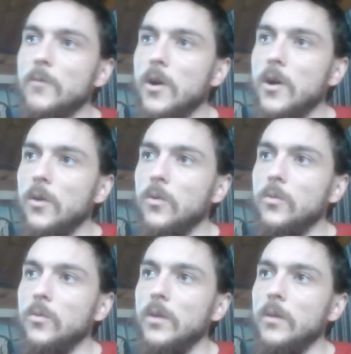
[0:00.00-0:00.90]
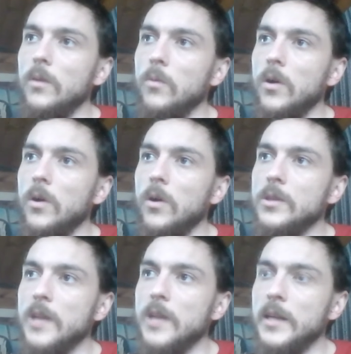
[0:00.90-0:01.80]
role
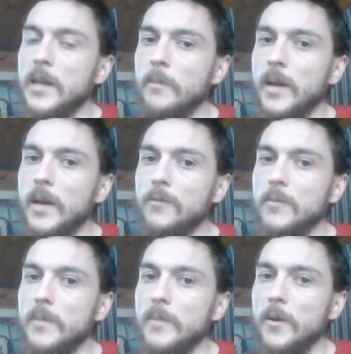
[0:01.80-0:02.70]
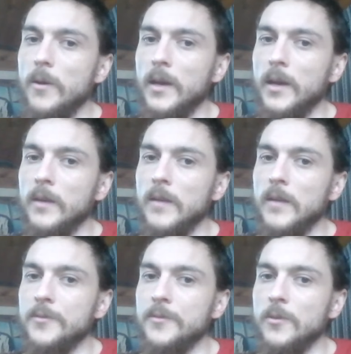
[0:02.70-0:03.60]
was I'd come back from America
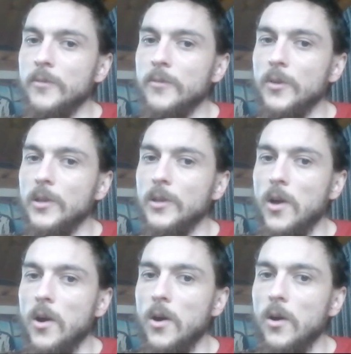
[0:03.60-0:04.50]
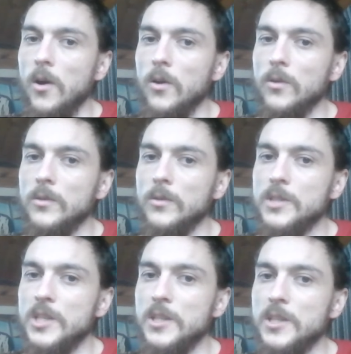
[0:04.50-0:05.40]
after a very long
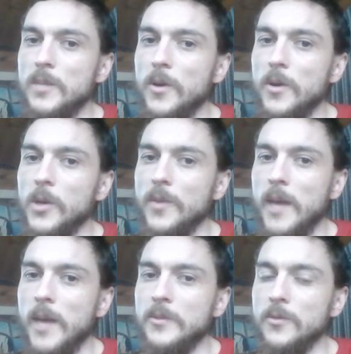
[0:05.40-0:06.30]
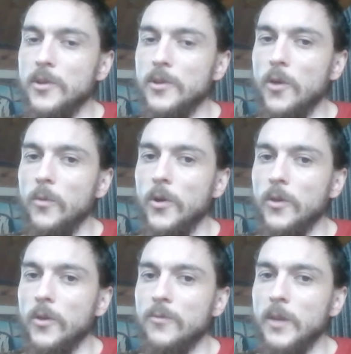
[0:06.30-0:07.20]
stint in America with absolutely no work,
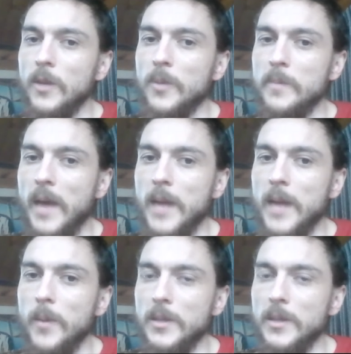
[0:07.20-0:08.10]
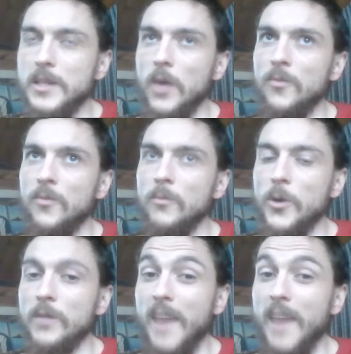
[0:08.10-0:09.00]
feeling pretty bad about myself,
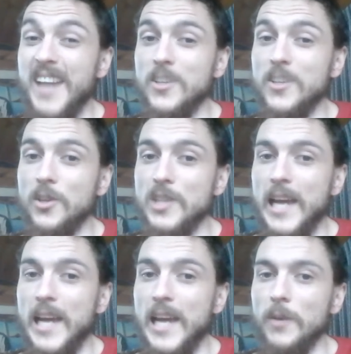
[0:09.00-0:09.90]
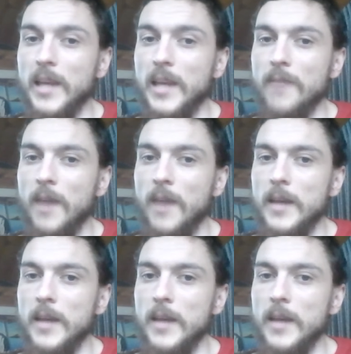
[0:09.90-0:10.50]
working for $8 an hour at a cafe.